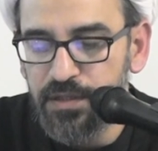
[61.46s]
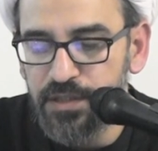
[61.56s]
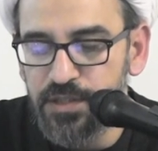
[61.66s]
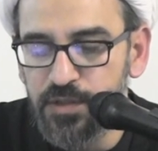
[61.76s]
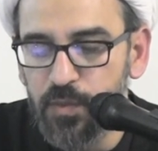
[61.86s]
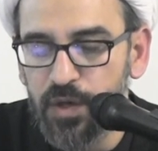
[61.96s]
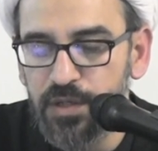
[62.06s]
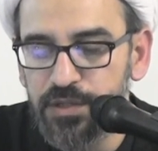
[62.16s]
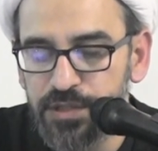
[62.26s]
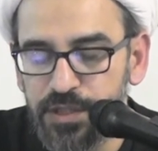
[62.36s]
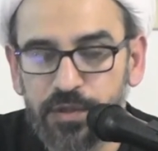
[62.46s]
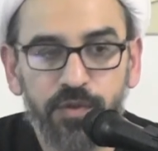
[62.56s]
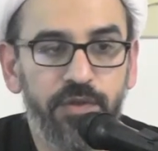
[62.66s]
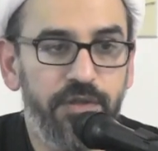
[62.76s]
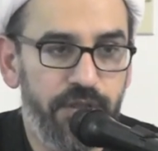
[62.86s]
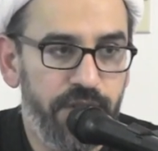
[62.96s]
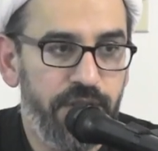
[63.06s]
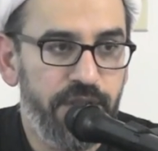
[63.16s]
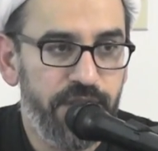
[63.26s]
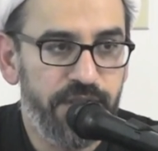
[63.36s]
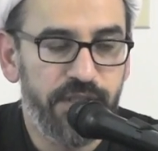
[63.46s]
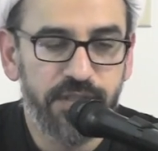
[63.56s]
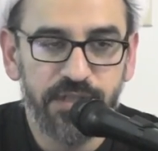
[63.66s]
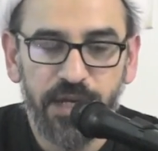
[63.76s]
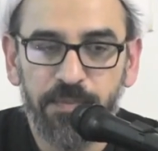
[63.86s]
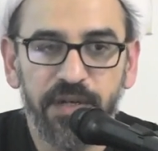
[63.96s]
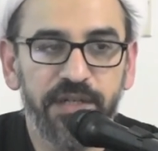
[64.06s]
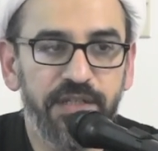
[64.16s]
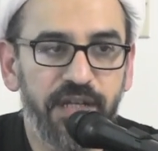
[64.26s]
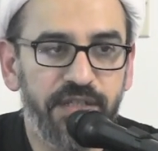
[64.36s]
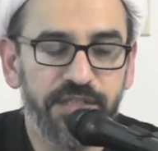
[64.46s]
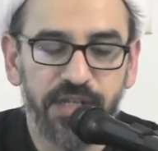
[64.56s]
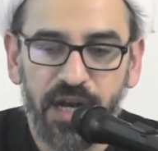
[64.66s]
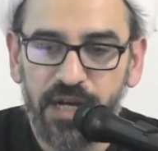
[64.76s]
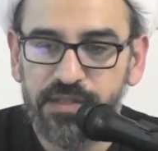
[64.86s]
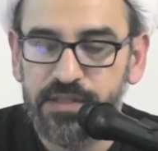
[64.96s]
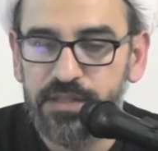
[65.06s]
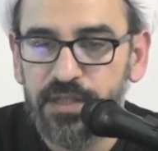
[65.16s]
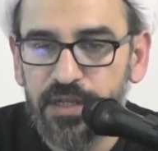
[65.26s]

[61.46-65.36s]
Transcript: this is what she could, this is the ability that she has